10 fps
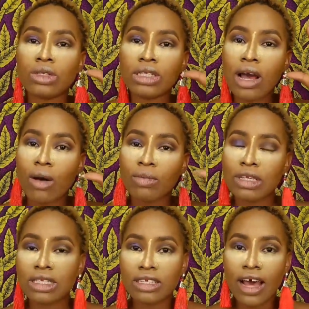start up
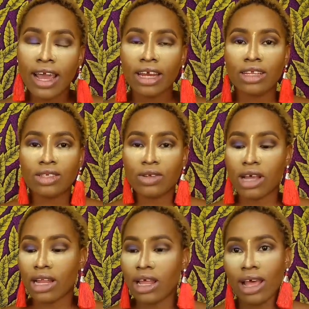this side so
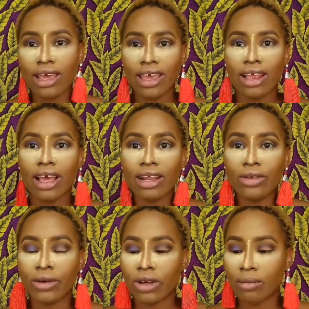that it
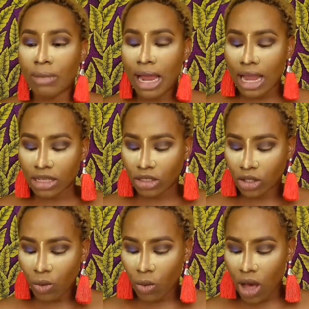can look
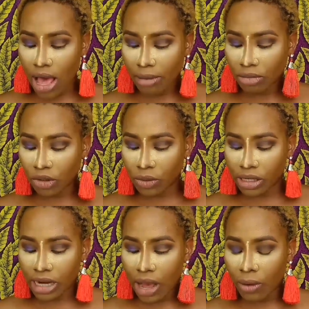balanced. So what I'm
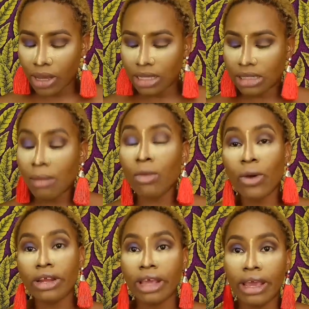doing now is I'm
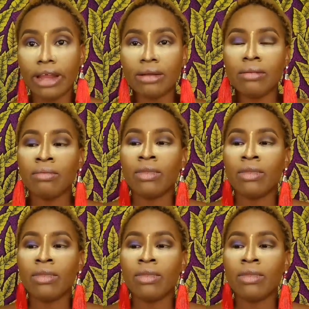going in